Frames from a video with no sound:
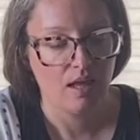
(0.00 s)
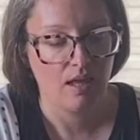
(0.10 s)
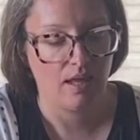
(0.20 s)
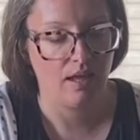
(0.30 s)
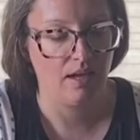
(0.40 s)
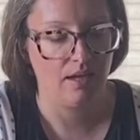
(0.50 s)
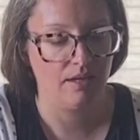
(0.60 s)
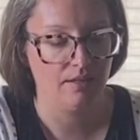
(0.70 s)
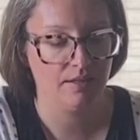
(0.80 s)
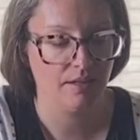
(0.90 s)

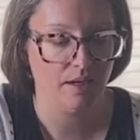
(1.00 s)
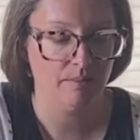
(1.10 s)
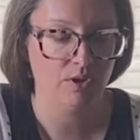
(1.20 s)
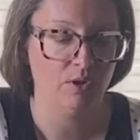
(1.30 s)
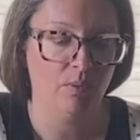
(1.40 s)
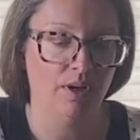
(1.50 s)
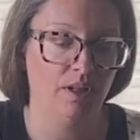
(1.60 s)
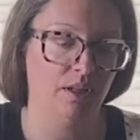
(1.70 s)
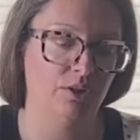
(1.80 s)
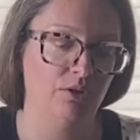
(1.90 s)
and you don't want
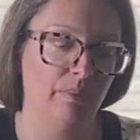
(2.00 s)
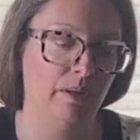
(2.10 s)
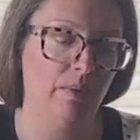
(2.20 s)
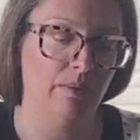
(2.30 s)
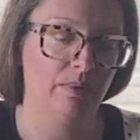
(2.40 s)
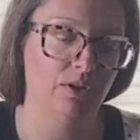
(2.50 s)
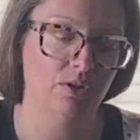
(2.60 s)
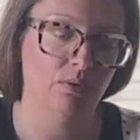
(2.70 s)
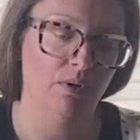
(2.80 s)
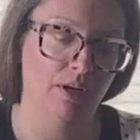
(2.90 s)
it like dripping wet, but you
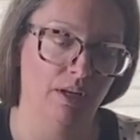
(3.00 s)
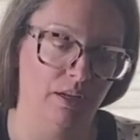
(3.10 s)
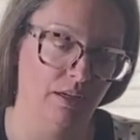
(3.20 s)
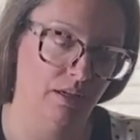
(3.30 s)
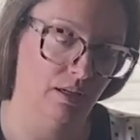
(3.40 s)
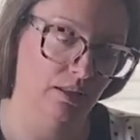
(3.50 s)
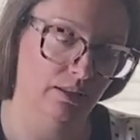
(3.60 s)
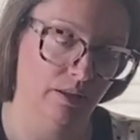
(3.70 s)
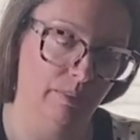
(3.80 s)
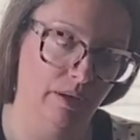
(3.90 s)
do want it a
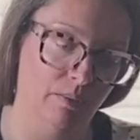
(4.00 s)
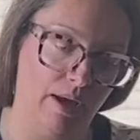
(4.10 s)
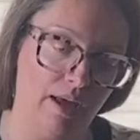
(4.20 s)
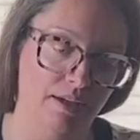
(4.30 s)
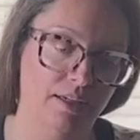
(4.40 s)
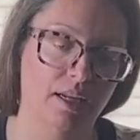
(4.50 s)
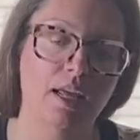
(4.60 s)
little bit wet.